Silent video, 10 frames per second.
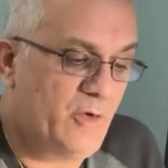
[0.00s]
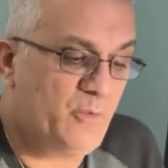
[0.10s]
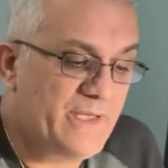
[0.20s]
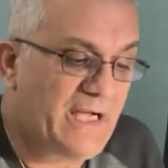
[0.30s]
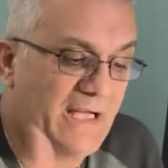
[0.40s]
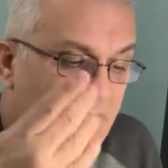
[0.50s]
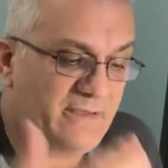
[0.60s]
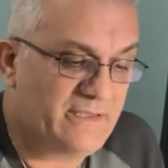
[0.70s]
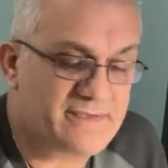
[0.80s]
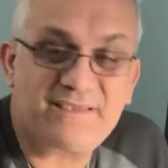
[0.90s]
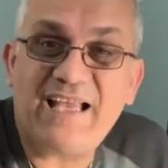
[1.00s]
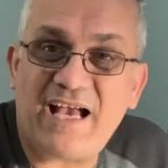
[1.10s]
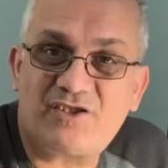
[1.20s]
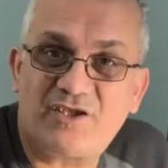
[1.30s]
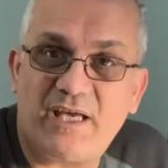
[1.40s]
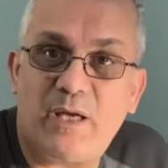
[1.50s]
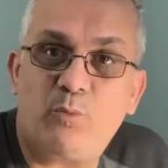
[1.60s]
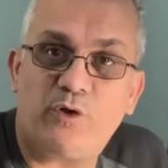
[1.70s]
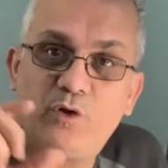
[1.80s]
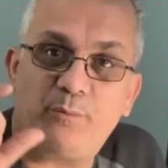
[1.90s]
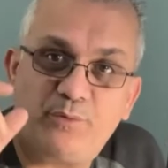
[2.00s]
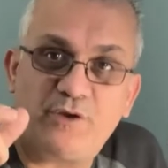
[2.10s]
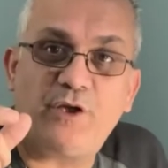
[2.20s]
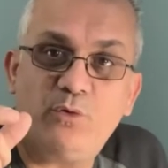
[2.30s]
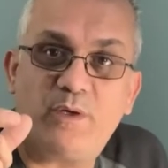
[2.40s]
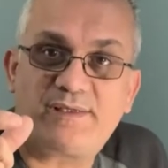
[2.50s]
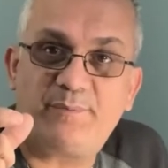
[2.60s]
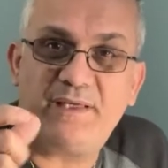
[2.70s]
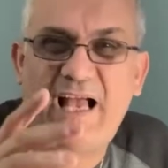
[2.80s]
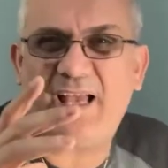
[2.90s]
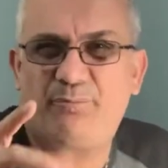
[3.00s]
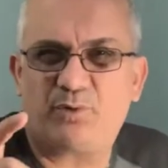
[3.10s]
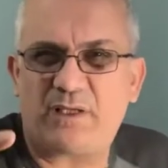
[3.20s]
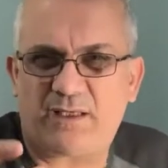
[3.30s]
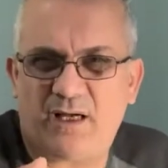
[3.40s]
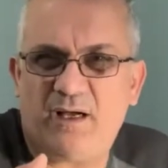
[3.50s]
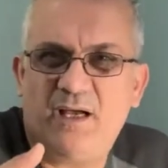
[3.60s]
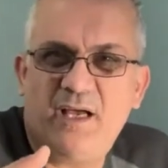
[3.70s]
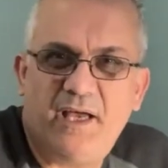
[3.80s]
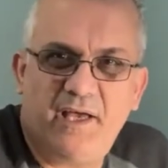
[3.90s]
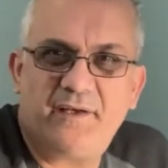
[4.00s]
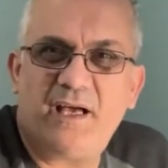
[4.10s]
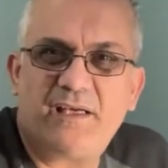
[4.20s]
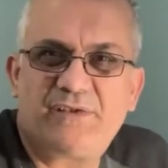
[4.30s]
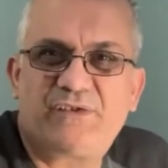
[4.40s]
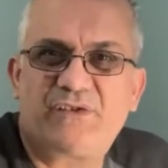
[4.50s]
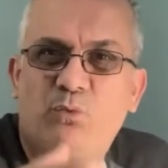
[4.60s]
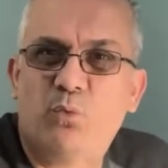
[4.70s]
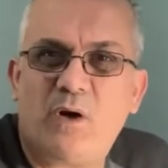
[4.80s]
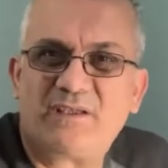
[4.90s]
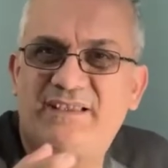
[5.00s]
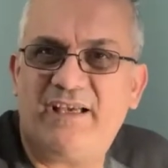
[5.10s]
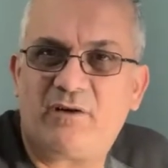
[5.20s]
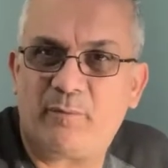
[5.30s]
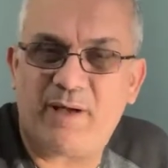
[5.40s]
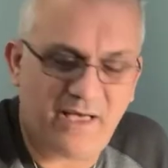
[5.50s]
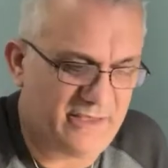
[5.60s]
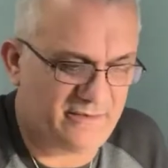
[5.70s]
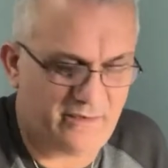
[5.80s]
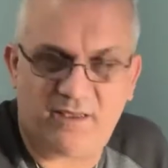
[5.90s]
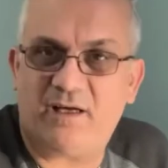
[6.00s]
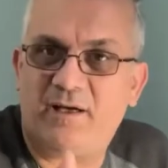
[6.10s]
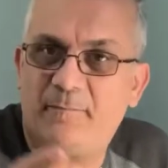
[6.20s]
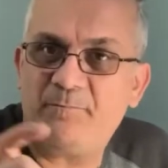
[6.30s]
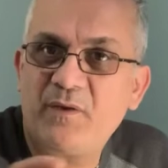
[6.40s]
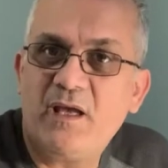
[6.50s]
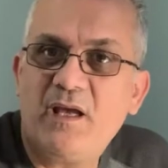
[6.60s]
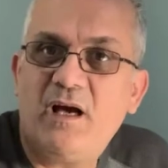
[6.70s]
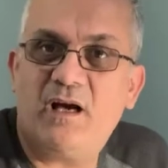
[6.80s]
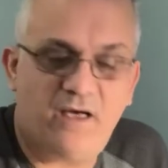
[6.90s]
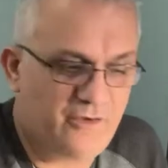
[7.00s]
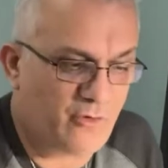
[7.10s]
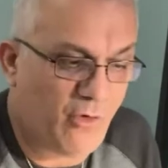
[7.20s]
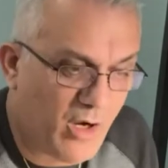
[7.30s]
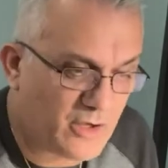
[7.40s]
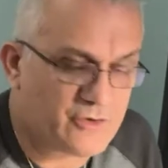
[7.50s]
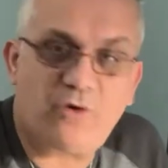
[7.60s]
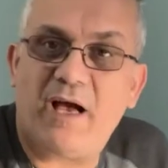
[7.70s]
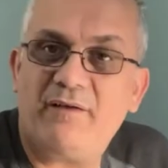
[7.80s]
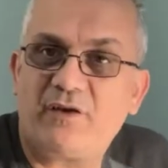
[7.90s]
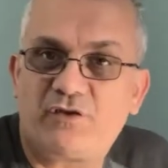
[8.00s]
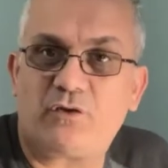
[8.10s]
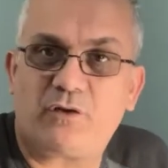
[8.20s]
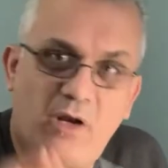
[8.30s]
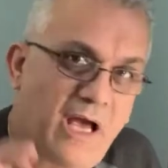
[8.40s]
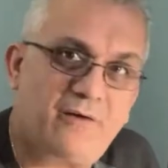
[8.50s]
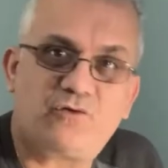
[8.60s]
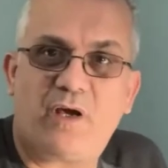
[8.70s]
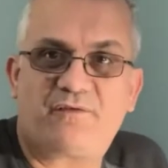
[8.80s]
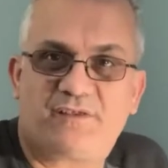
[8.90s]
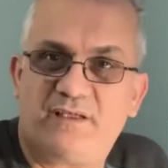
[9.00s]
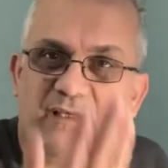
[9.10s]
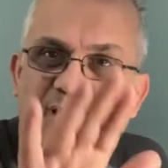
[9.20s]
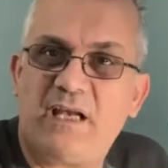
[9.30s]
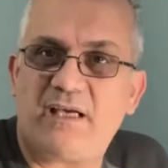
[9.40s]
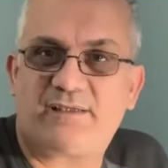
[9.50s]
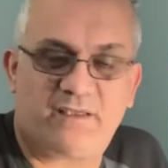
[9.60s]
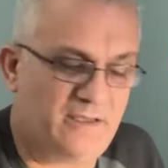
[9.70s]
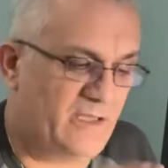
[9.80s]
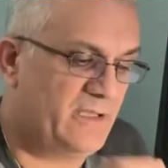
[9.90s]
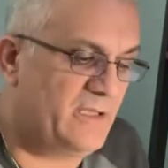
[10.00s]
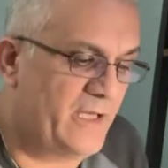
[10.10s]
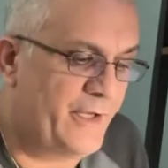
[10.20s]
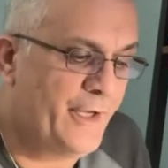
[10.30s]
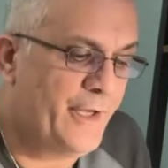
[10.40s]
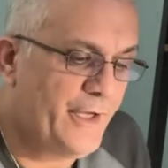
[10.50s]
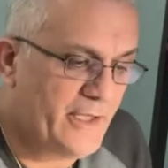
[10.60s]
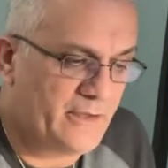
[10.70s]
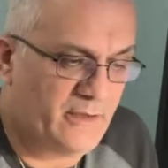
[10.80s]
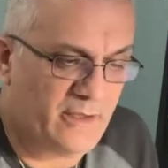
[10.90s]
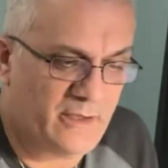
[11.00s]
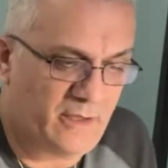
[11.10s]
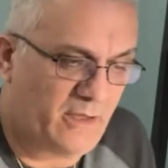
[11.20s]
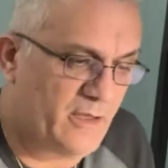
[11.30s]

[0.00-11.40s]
we got this dash cam when you can put a USB. I put like a nice 1 terabyte hard drive, external hard drive, sitting nice in the